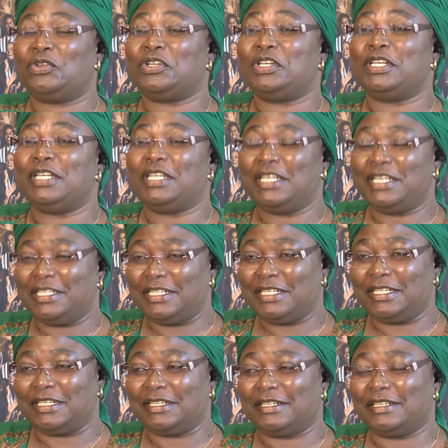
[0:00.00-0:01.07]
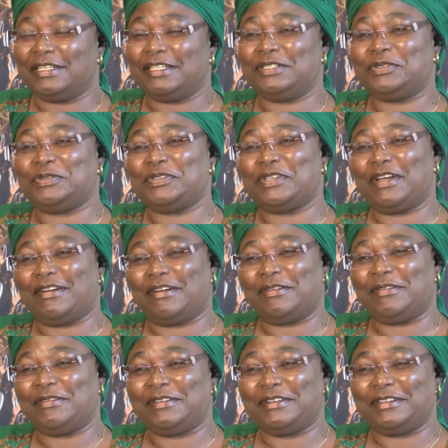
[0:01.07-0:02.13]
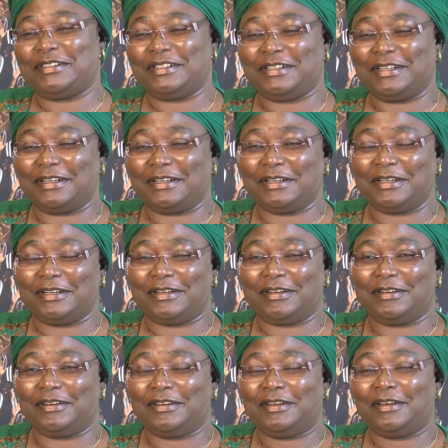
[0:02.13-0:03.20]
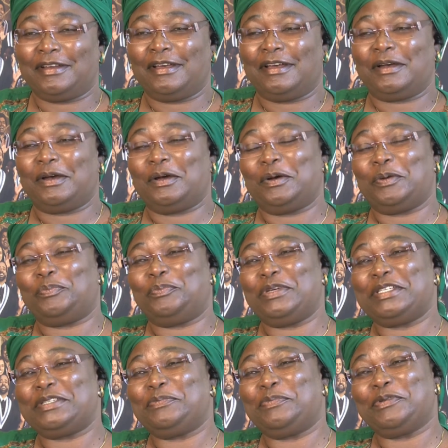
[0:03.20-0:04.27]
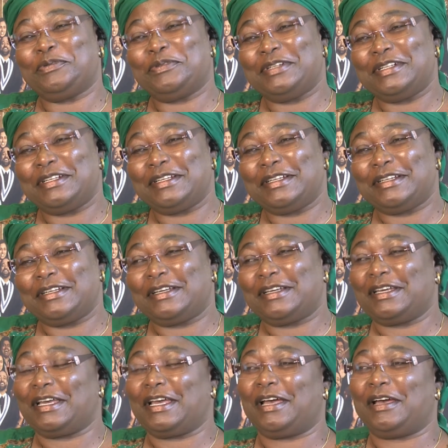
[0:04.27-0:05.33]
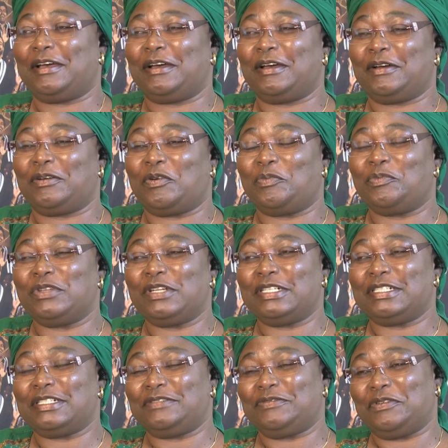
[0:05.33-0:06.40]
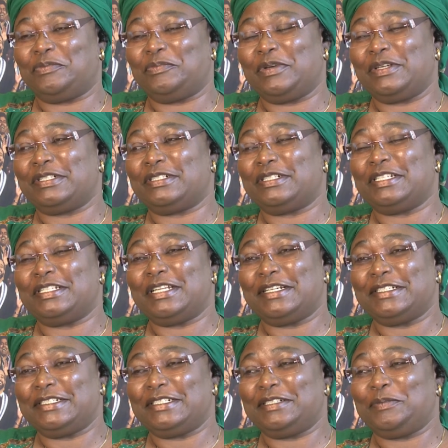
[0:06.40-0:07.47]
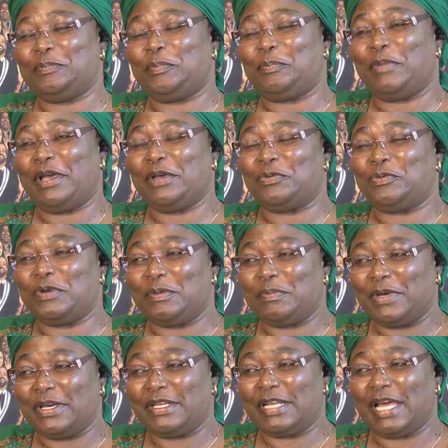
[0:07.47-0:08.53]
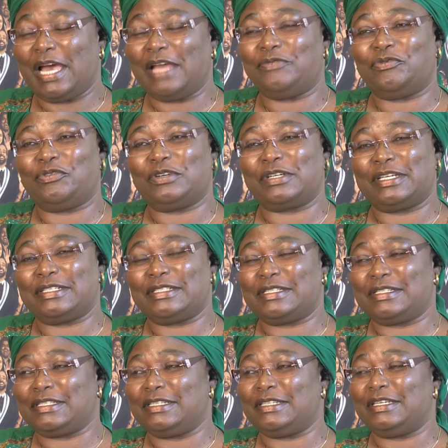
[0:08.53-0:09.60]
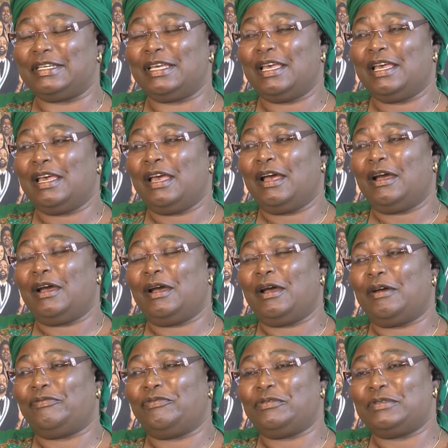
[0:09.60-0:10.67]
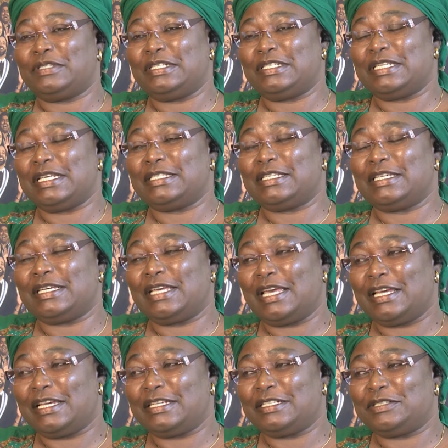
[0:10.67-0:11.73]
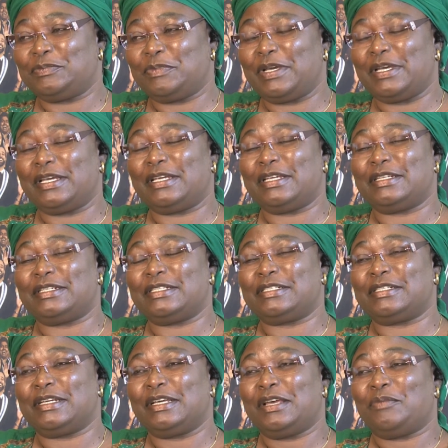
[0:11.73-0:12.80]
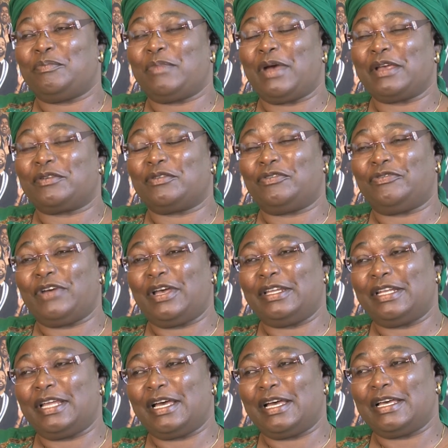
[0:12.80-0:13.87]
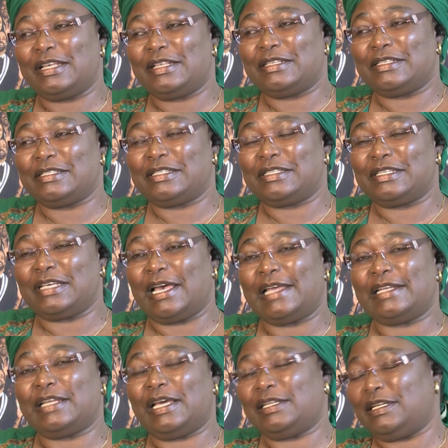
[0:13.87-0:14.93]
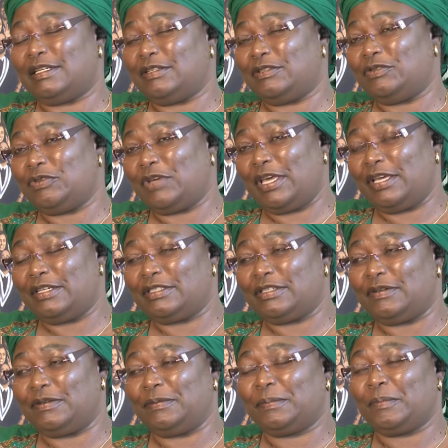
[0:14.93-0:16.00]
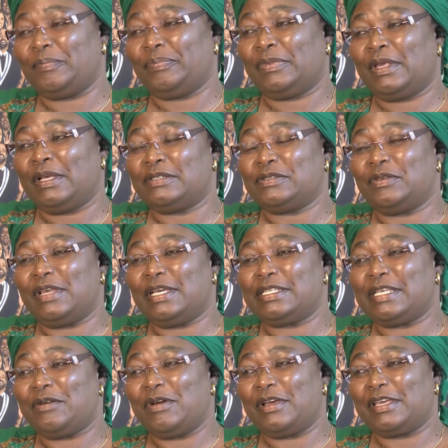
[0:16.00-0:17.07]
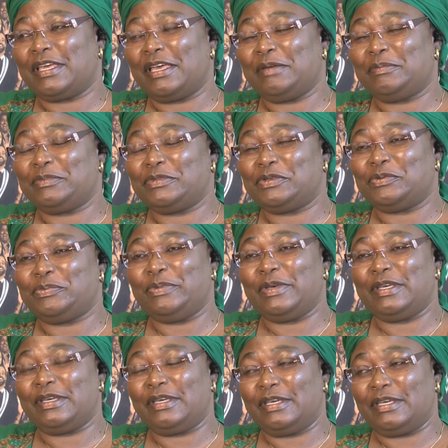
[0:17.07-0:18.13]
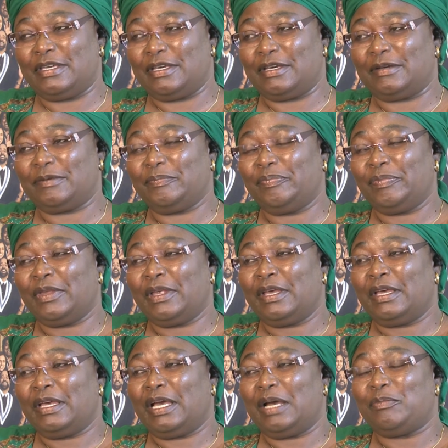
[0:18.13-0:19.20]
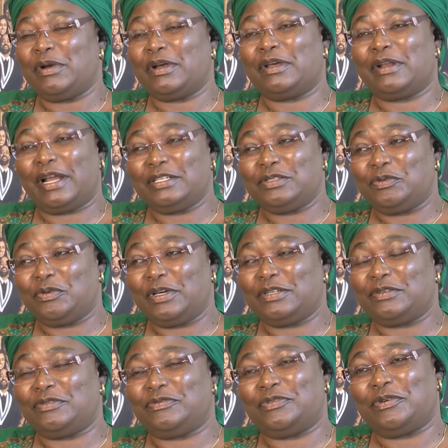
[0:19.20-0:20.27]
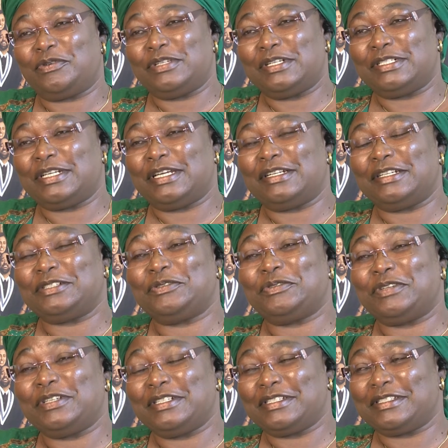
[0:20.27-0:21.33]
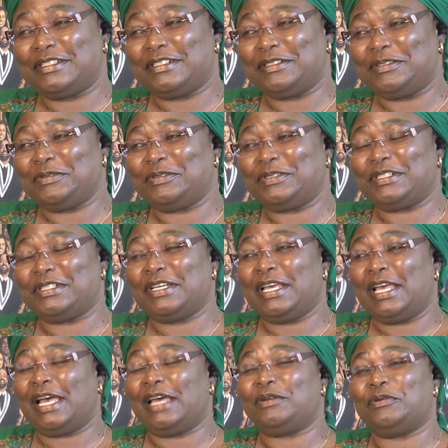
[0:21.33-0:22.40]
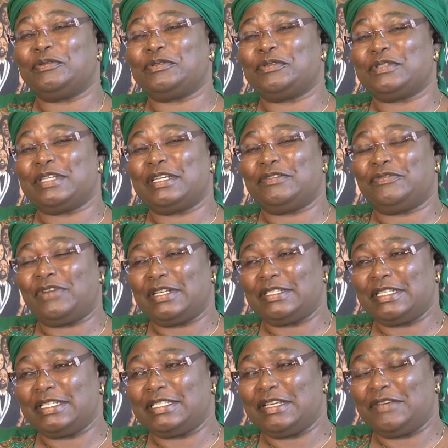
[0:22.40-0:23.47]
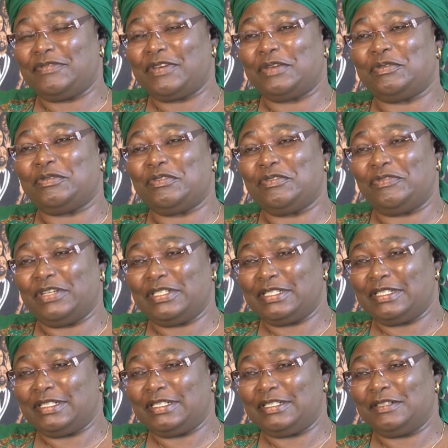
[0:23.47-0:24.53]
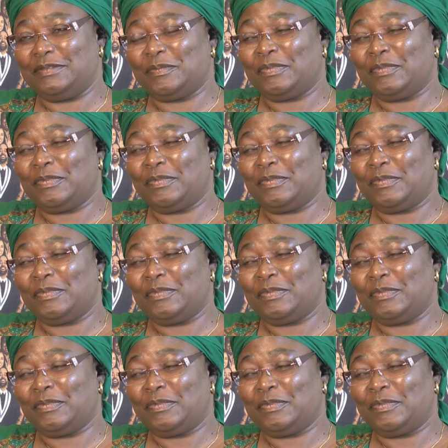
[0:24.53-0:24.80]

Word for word: learning issues around. Uh, uh, peace building, uh, community development, leadership by women, advocacy uh, for citizens engagement, microfinance, and adult education. So that's how I came to be here. I'm a graduate of Coady International Institute and also St. Francis Xavier University.